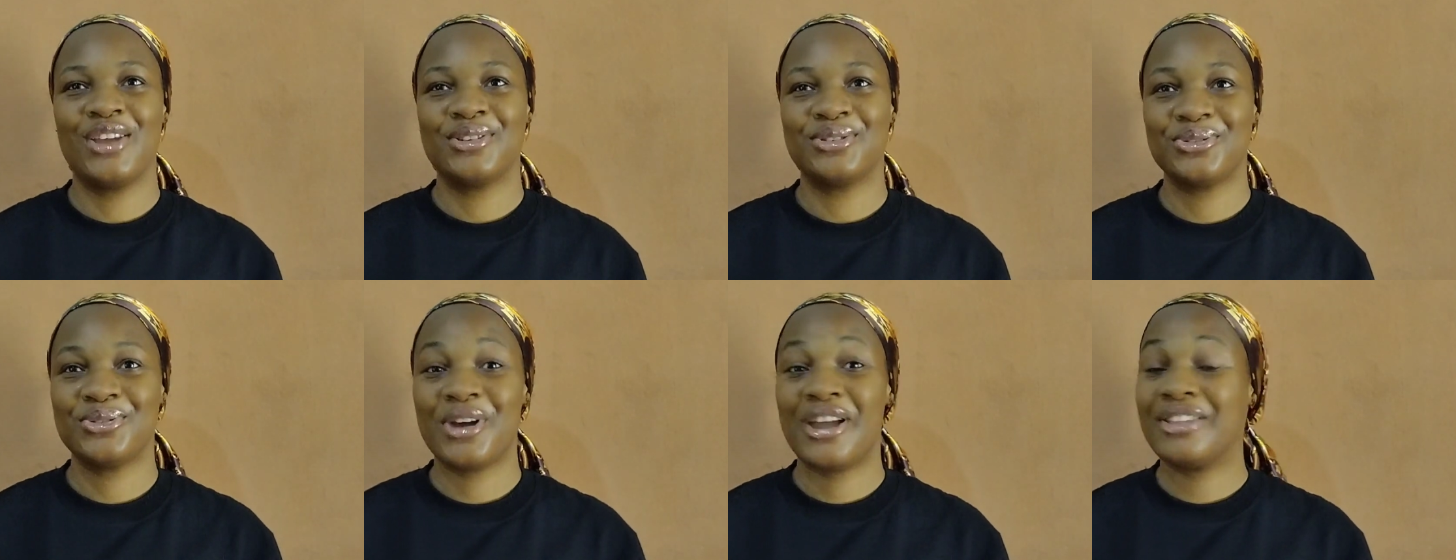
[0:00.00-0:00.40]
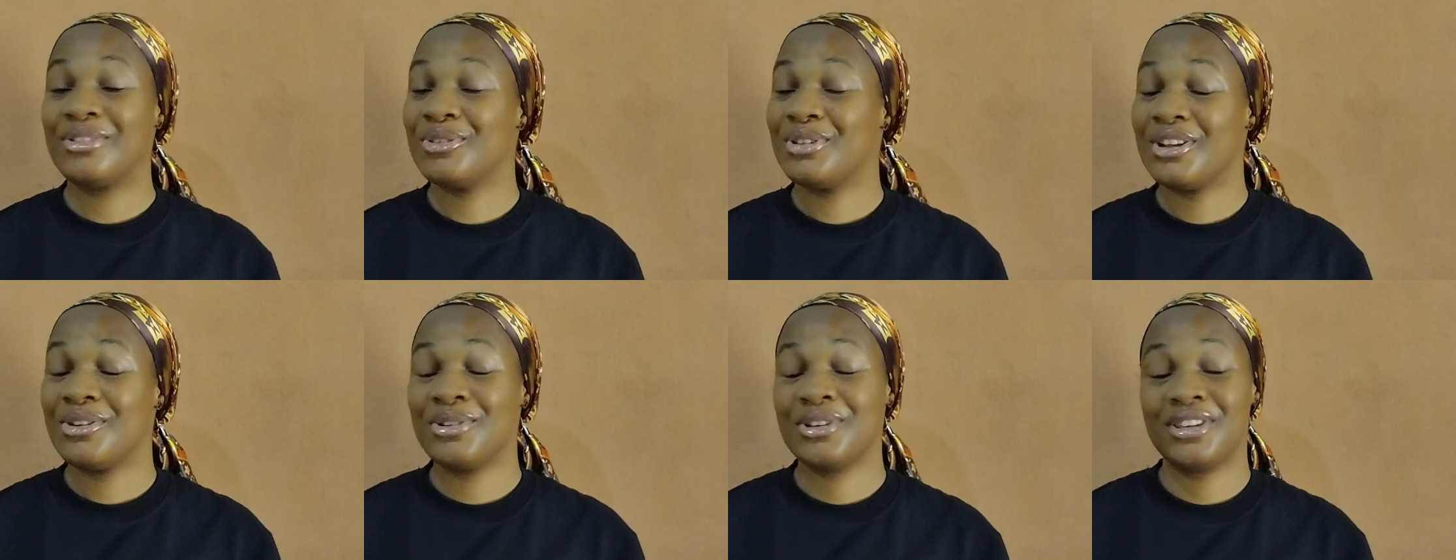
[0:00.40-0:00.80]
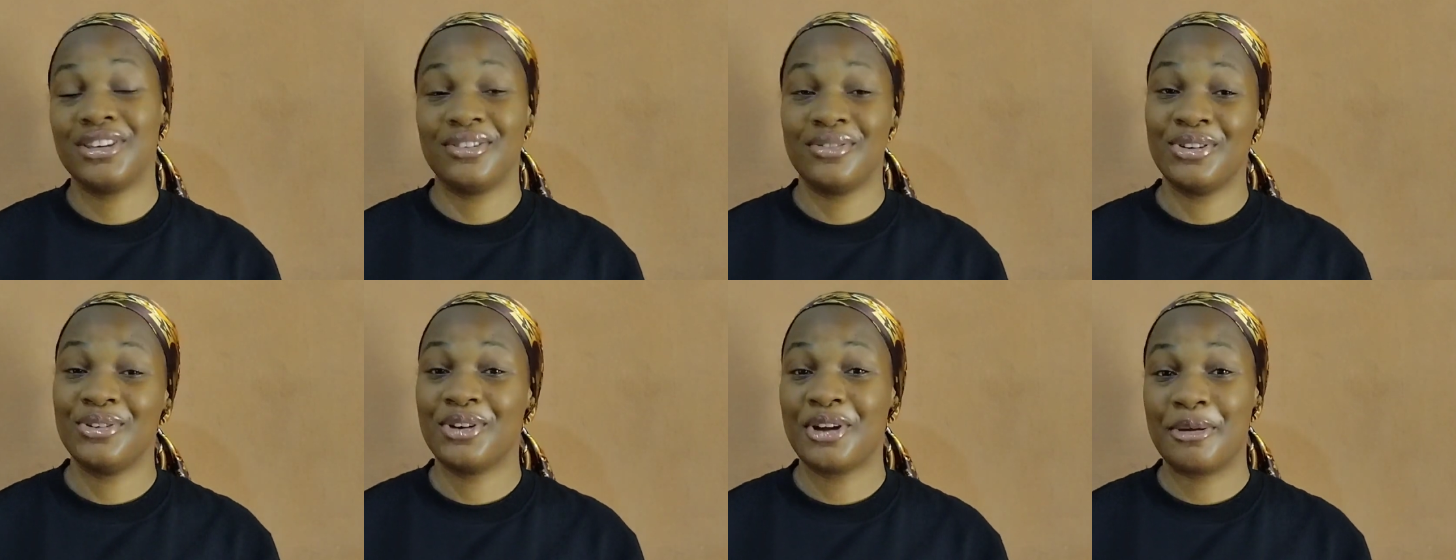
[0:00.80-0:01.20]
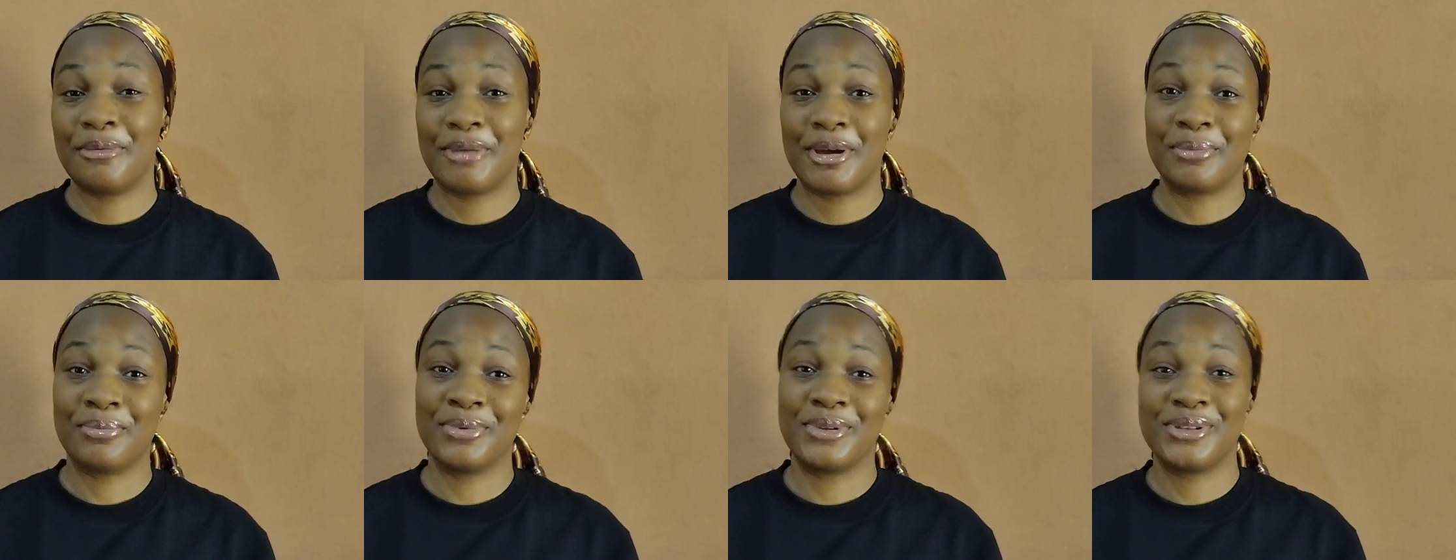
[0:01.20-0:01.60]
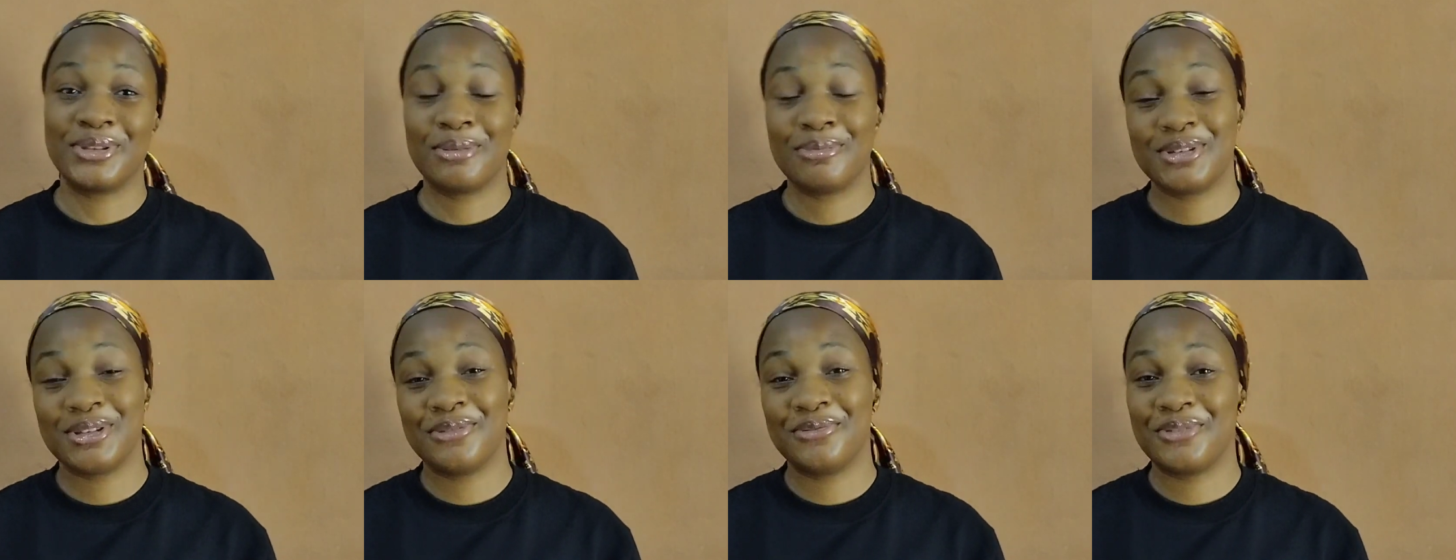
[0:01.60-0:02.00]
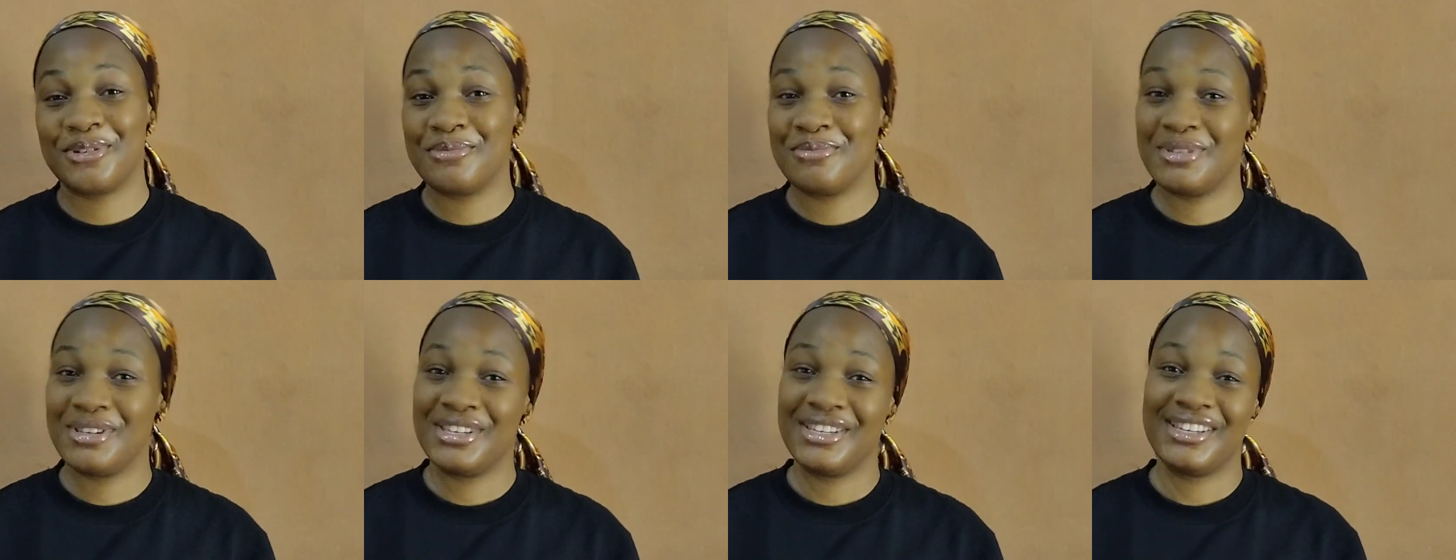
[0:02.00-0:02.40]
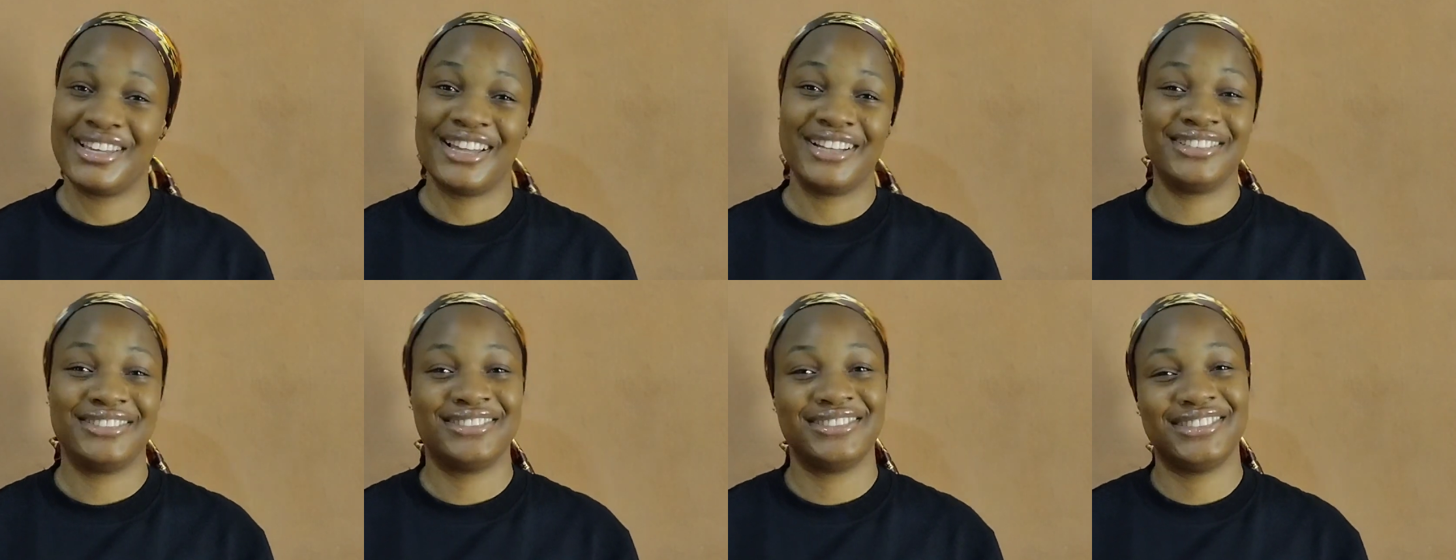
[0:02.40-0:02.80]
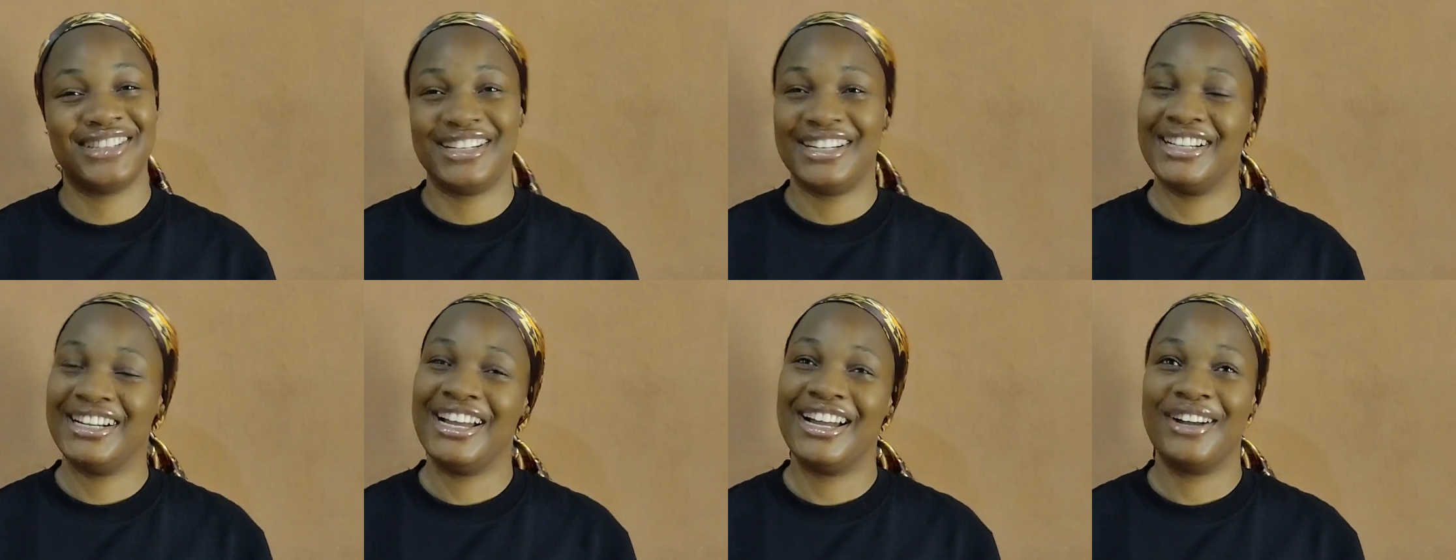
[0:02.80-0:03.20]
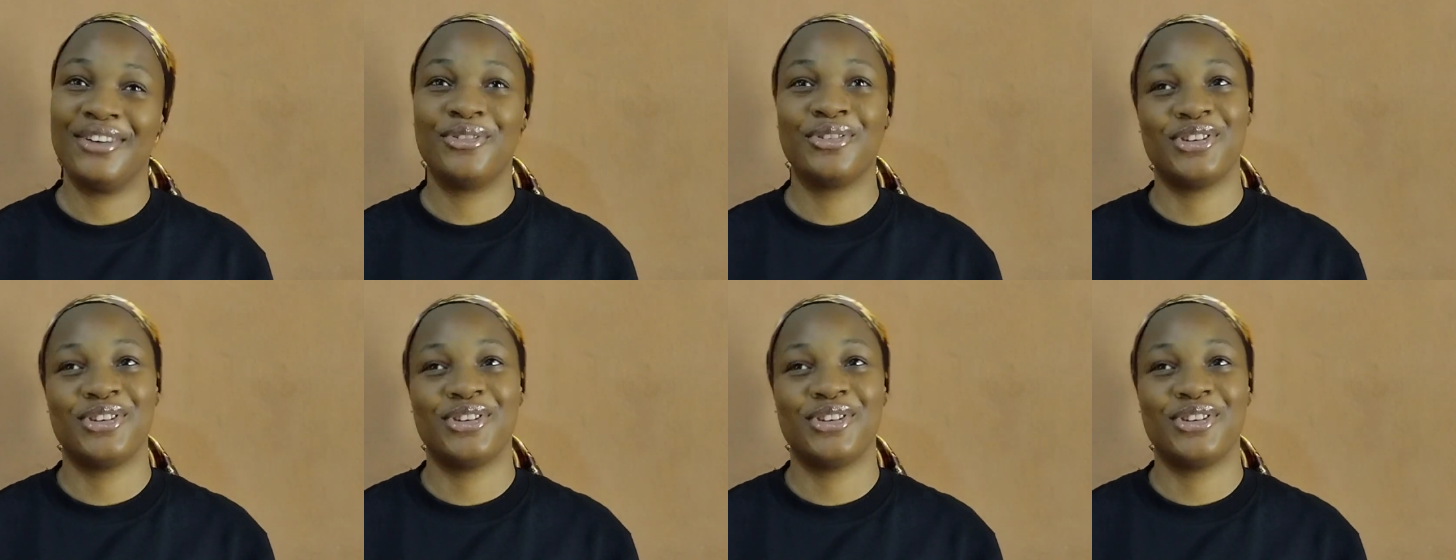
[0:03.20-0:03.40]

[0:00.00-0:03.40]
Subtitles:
So I told her, okay, when you're coming back, bring something for me, and da, da, da.